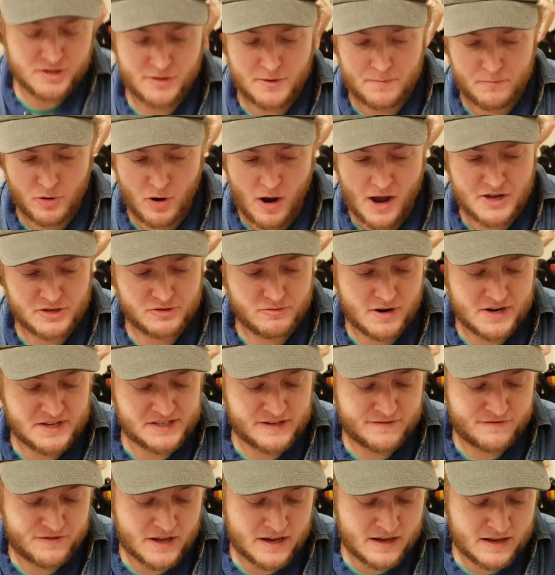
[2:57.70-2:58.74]
the prize race
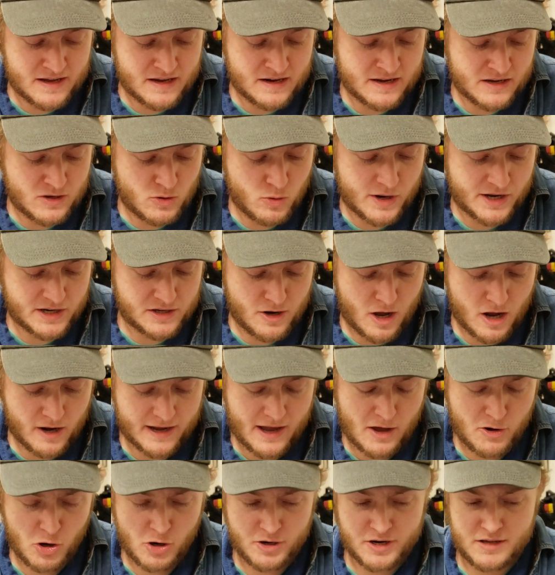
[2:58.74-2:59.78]
if they get a quick
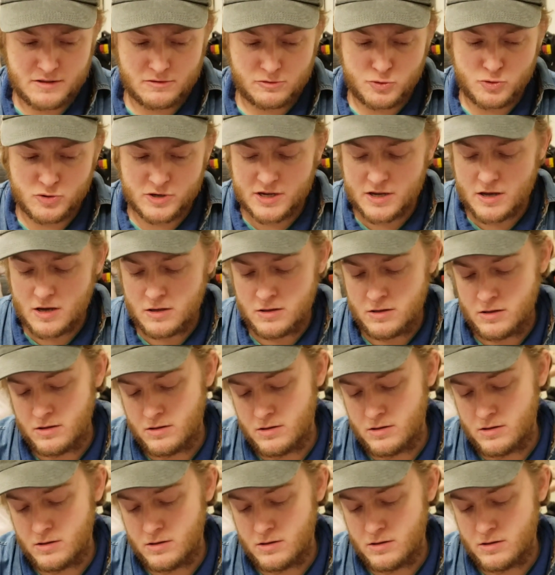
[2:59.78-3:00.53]
knockout on a Lugia.